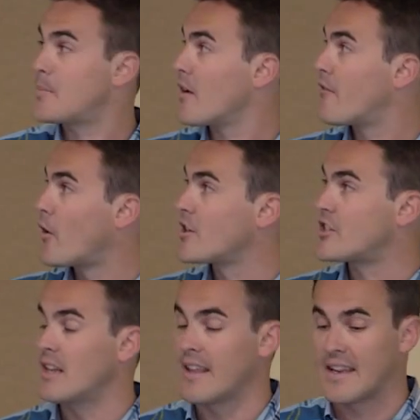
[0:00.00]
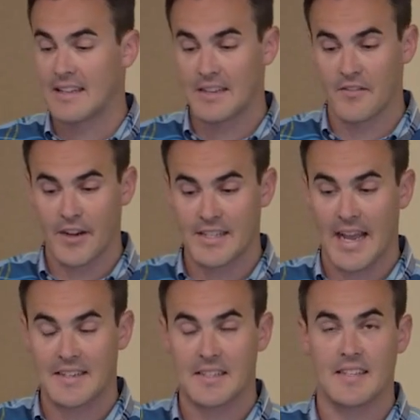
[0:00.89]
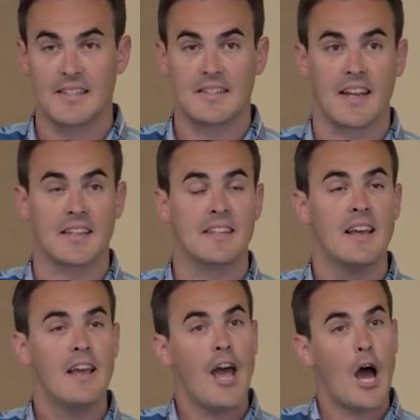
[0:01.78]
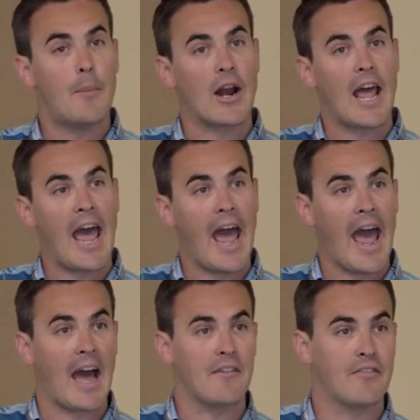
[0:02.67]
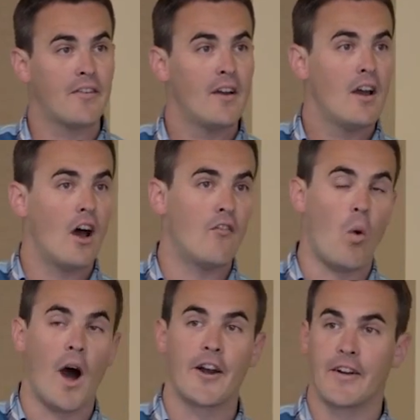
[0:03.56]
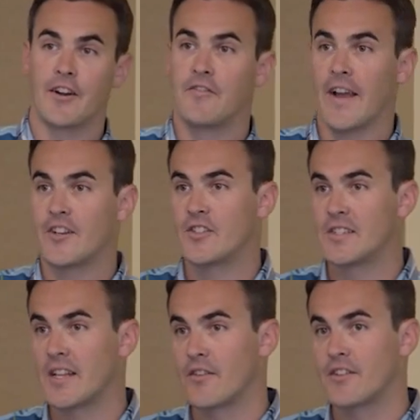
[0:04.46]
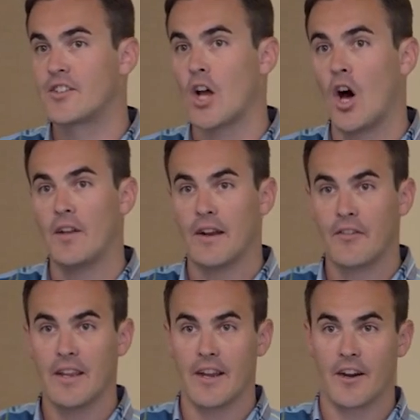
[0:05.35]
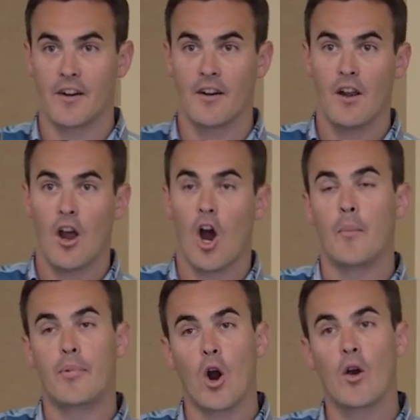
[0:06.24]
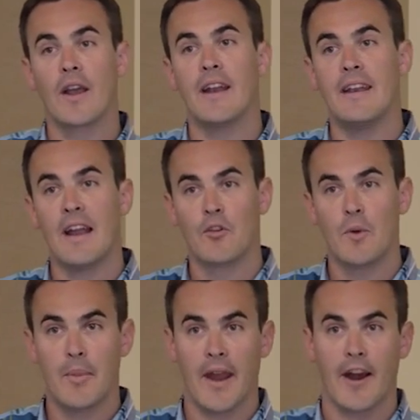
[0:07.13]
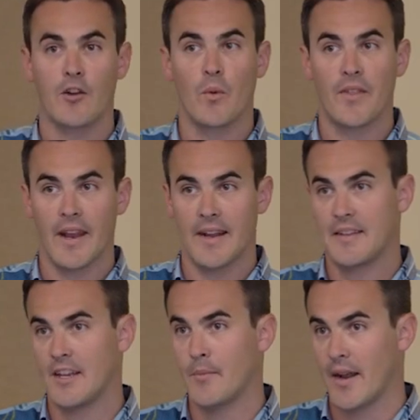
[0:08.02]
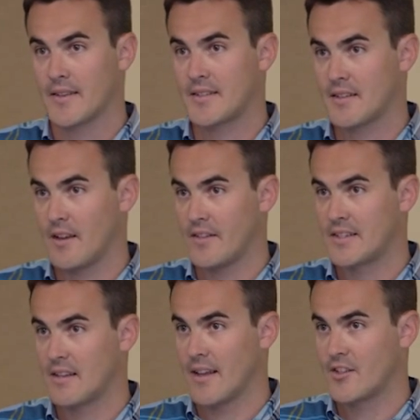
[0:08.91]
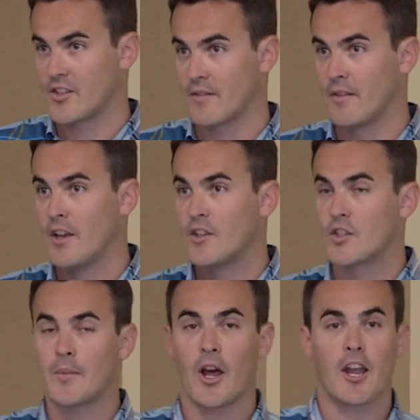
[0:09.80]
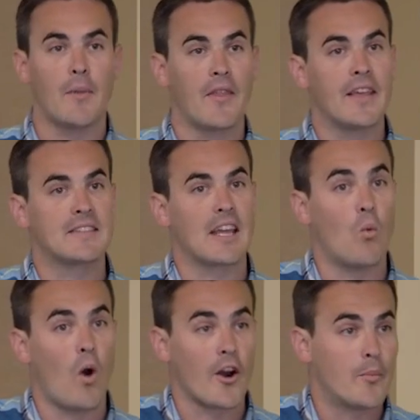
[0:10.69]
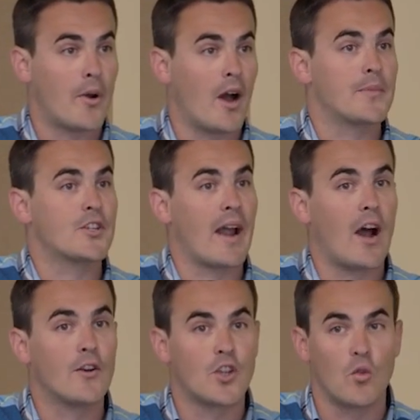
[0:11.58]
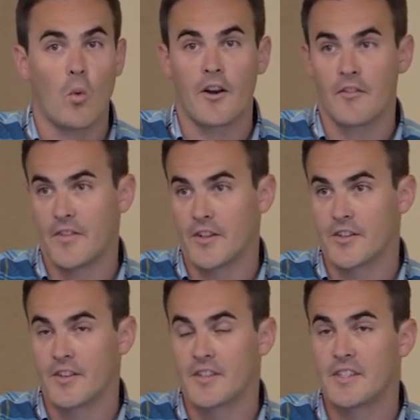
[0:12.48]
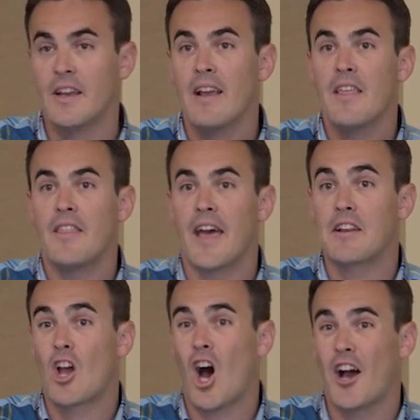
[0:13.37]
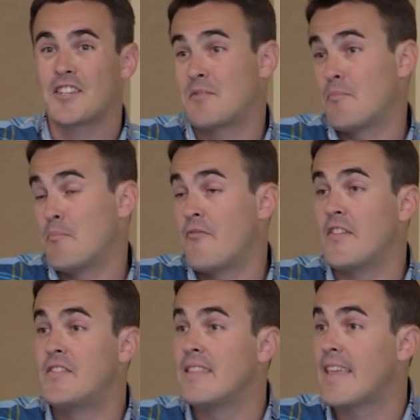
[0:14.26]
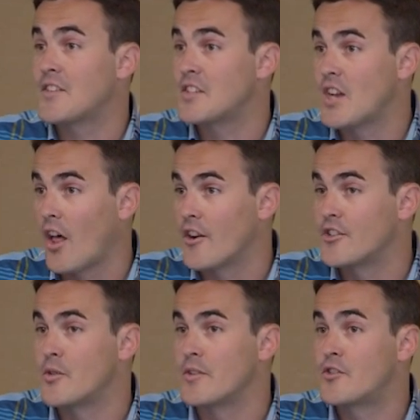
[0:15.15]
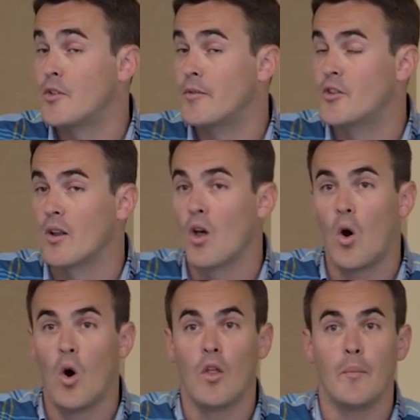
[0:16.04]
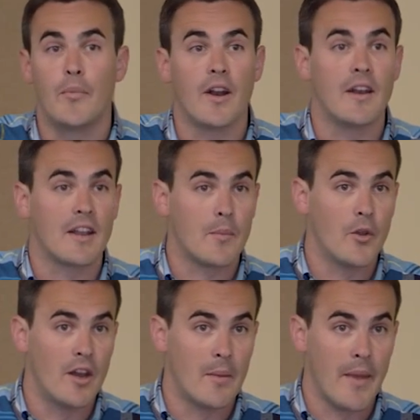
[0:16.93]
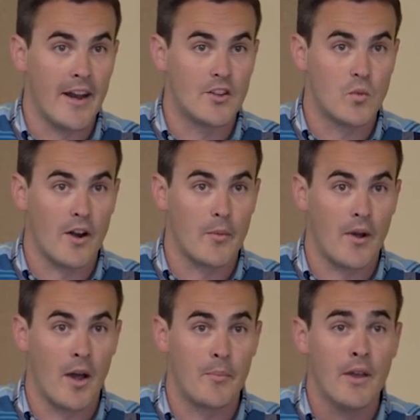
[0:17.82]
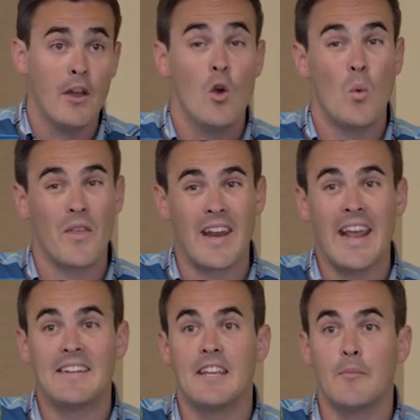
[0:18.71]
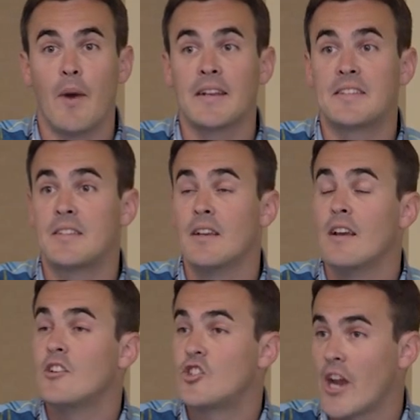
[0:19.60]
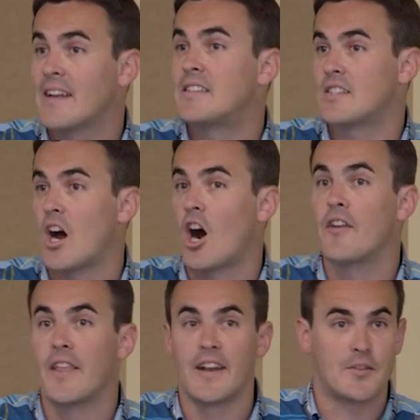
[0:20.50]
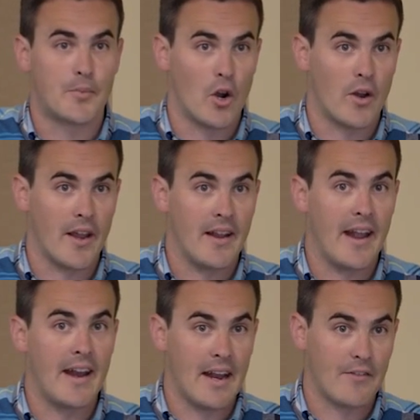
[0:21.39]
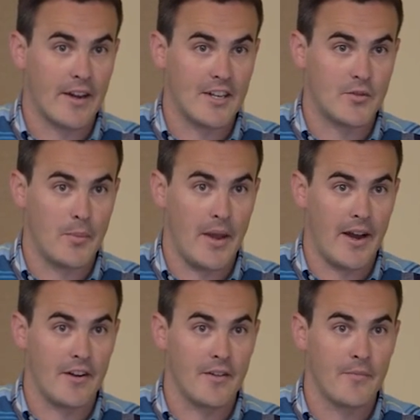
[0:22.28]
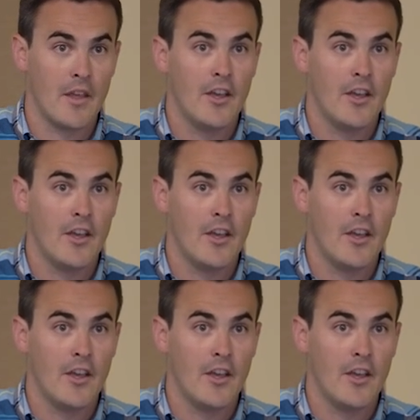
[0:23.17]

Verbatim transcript: But unfortunately, it's led to very sad statistics. About half of water interventions that are installed every year are broken and never repaired within 18 months of installation. So I'm talking about things like water pumps or household water filters that cost $15,000 to, to drill a hole and put in a community managed water pump. Within 18 months, chances are that it's broken and it never gets repaired.